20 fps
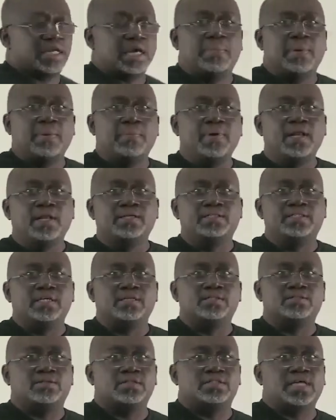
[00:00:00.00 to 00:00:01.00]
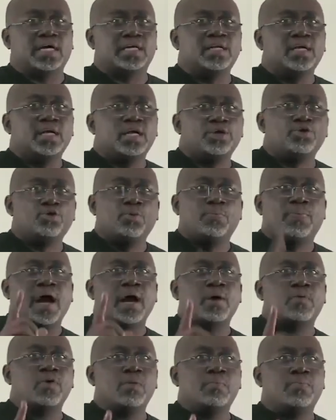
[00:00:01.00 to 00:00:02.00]
capabilities so that you
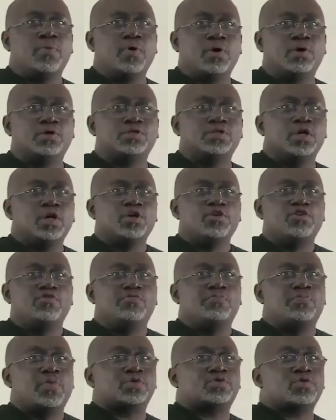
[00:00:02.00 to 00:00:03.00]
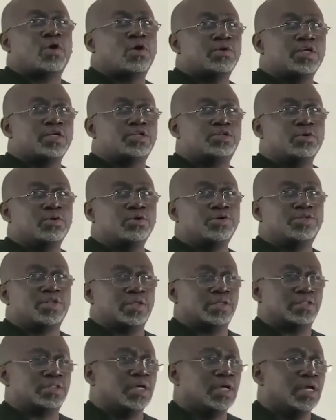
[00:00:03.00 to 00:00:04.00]
buy one box, you've bought all the
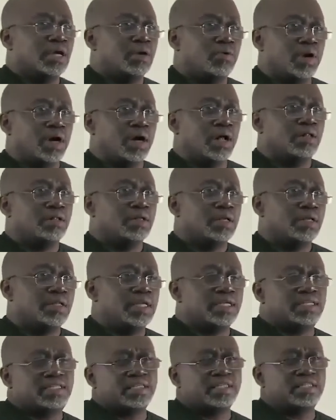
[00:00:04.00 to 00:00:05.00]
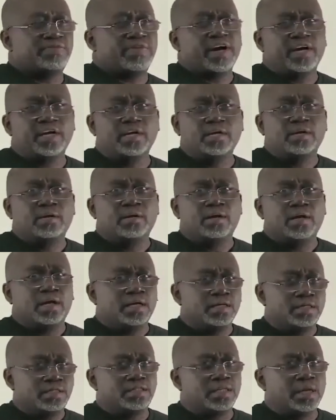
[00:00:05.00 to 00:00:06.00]
solutions. Well, this is
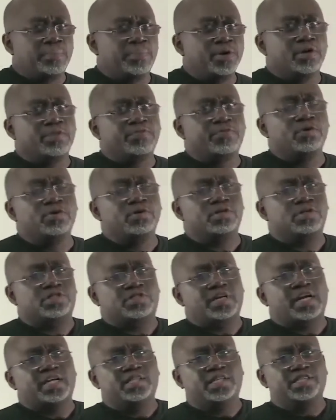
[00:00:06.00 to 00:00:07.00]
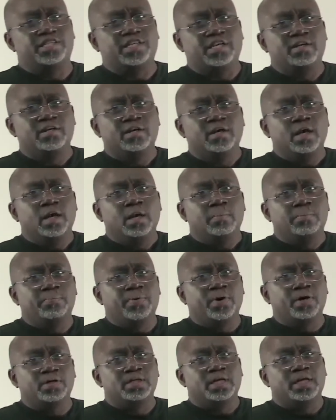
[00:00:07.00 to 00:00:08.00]
a beautiful strategy,
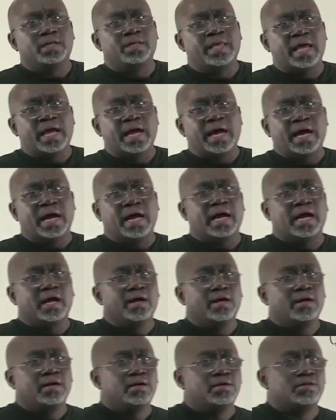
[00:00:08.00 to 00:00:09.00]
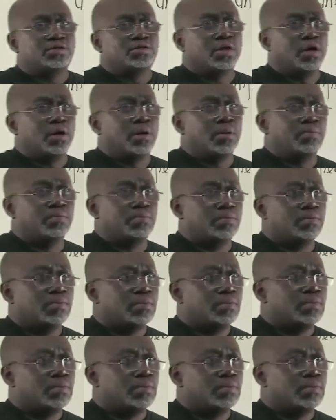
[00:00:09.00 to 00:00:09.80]
but there are some